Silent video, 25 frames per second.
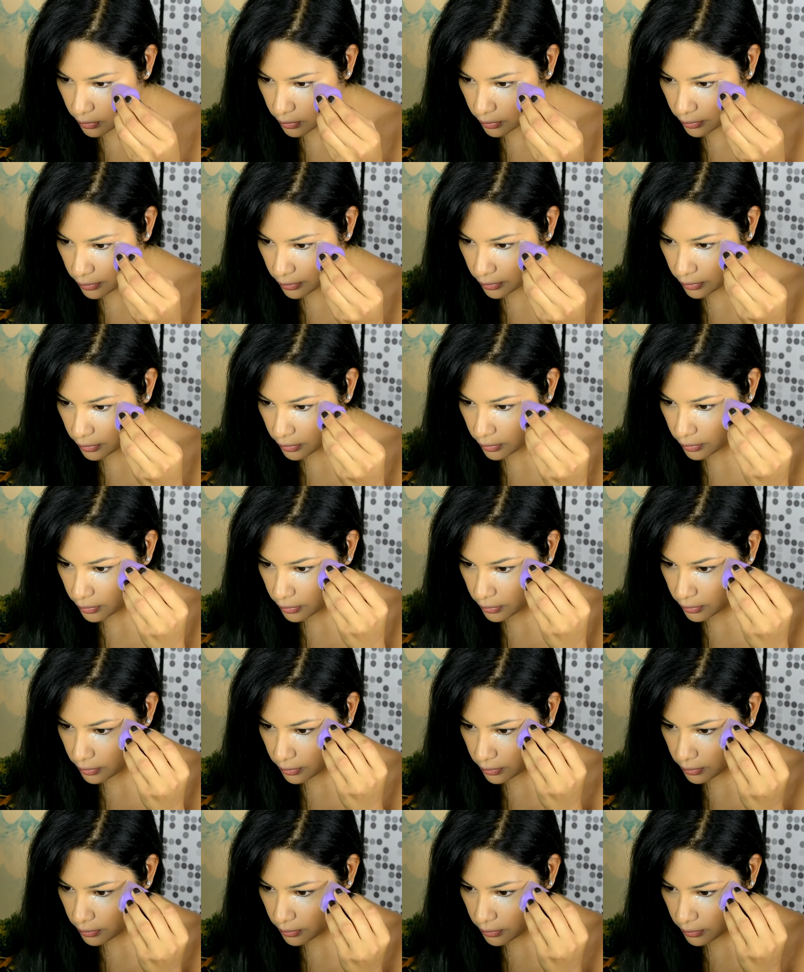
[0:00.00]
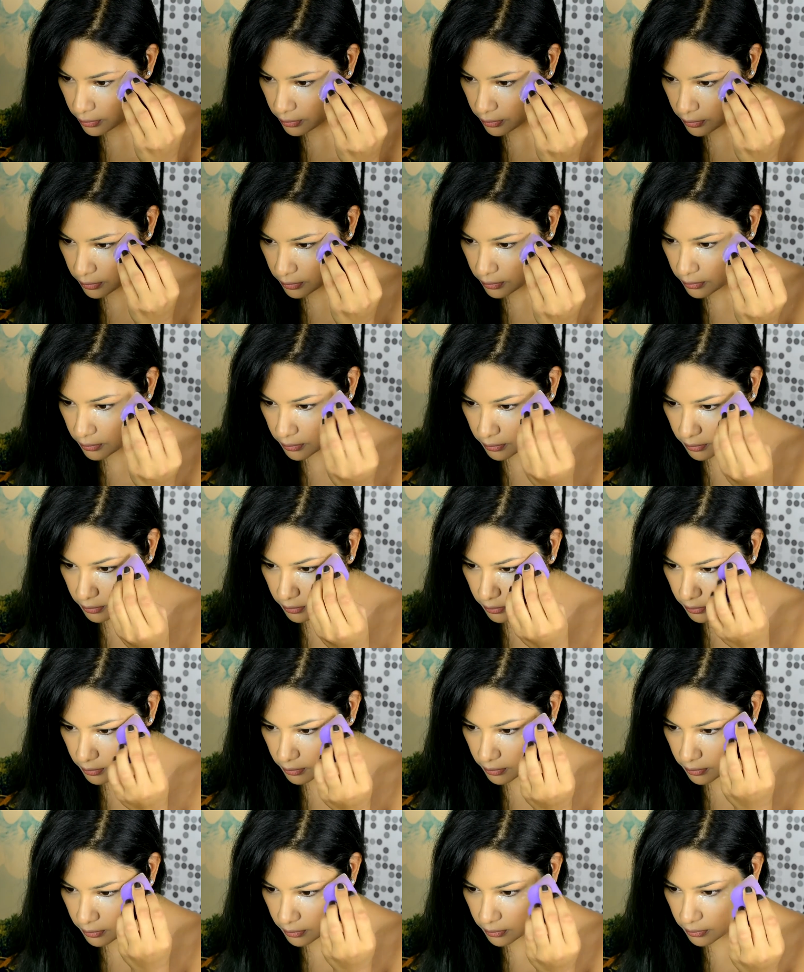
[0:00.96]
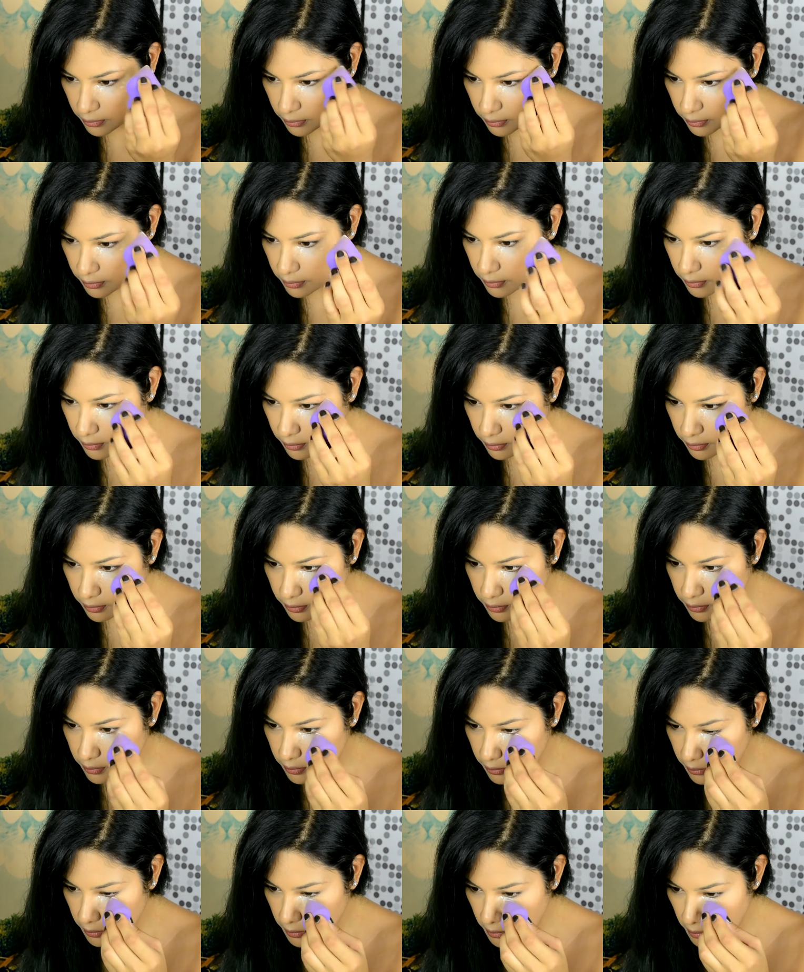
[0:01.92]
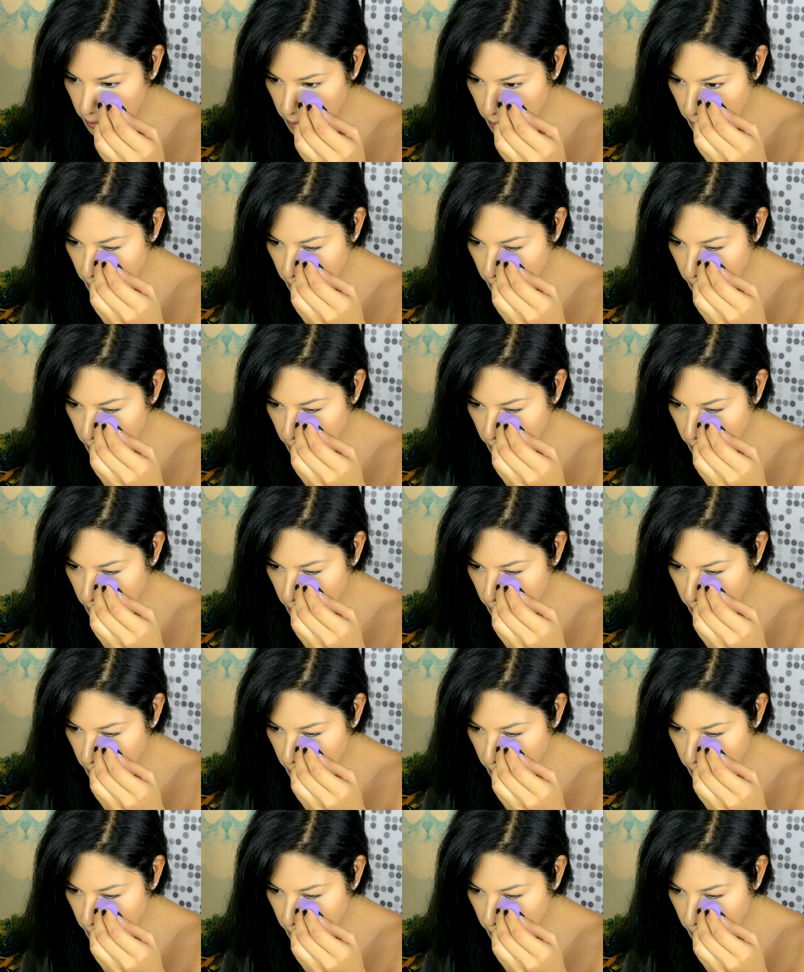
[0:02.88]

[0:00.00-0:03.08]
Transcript: (no one is talking)